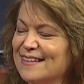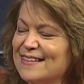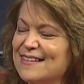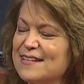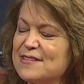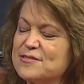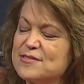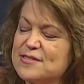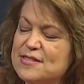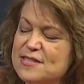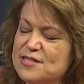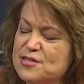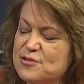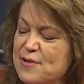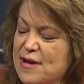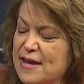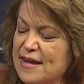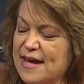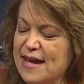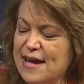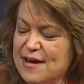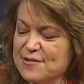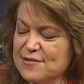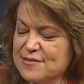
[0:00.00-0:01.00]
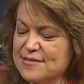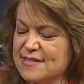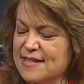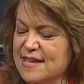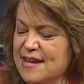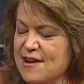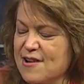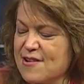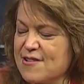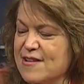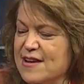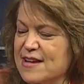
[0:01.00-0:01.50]
Now, since you had a house
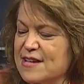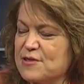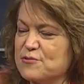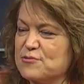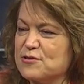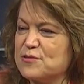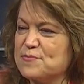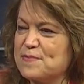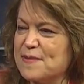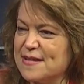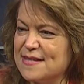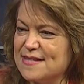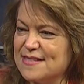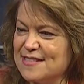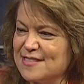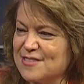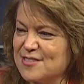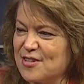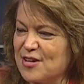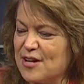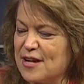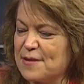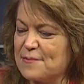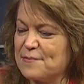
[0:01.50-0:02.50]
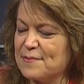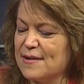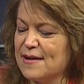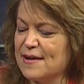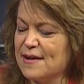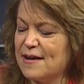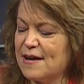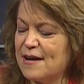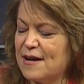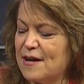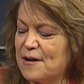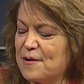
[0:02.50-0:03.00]
there and you were spending time,
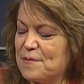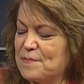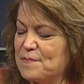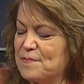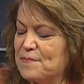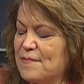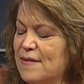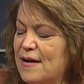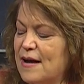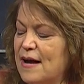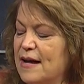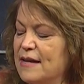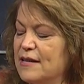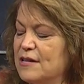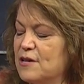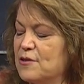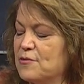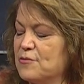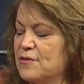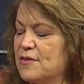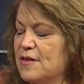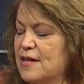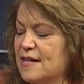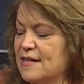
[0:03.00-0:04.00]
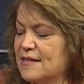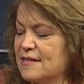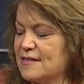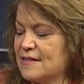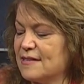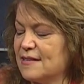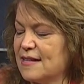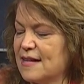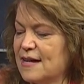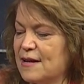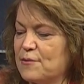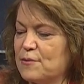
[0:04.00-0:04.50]
I know that
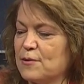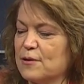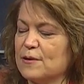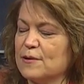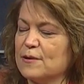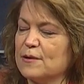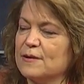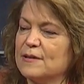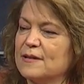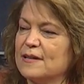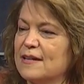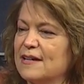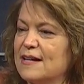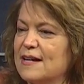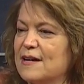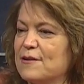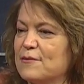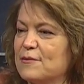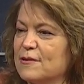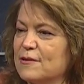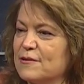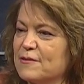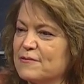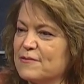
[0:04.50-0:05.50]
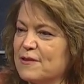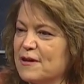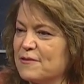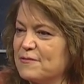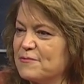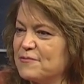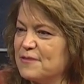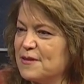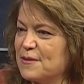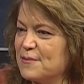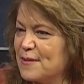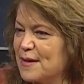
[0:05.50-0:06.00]
our
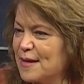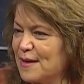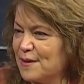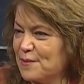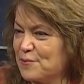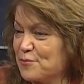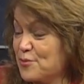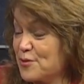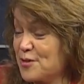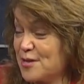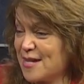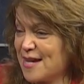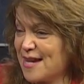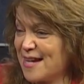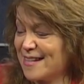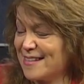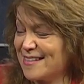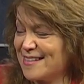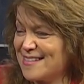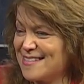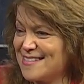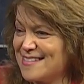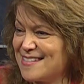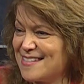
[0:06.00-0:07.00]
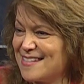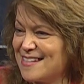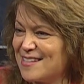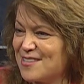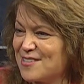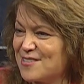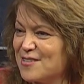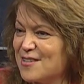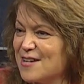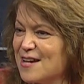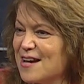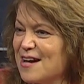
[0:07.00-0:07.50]
female protagonist
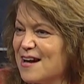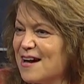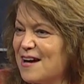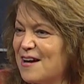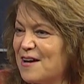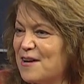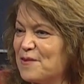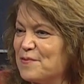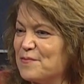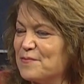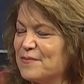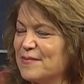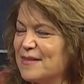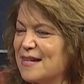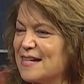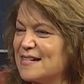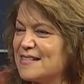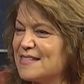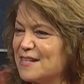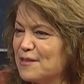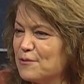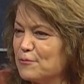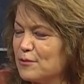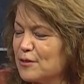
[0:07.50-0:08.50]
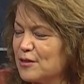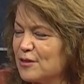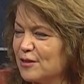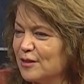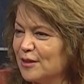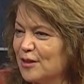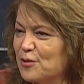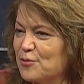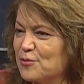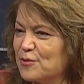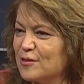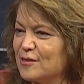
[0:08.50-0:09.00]
here gets in with the
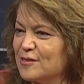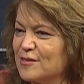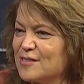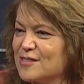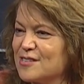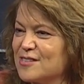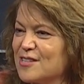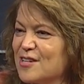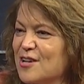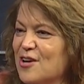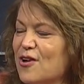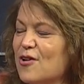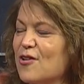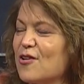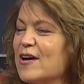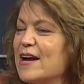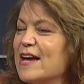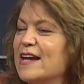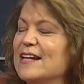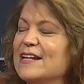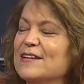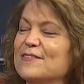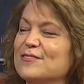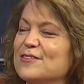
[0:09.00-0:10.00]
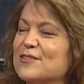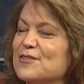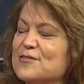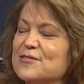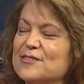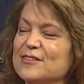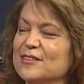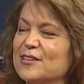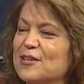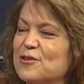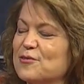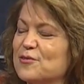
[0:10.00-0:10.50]
locals. Are any of
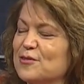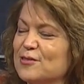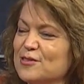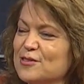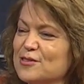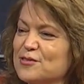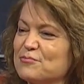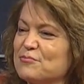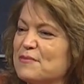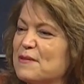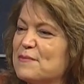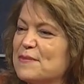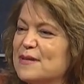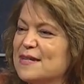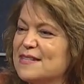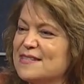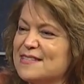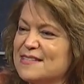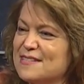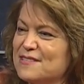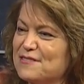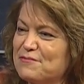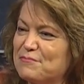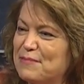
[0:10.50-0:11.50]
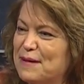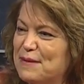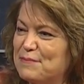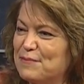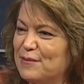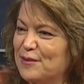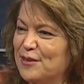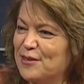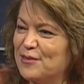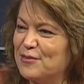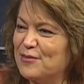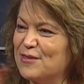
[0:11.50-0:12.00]
those locals reminiscent of
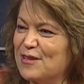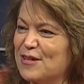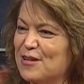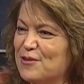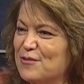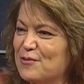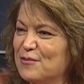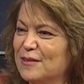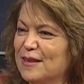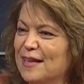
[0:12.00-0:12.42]
people you know?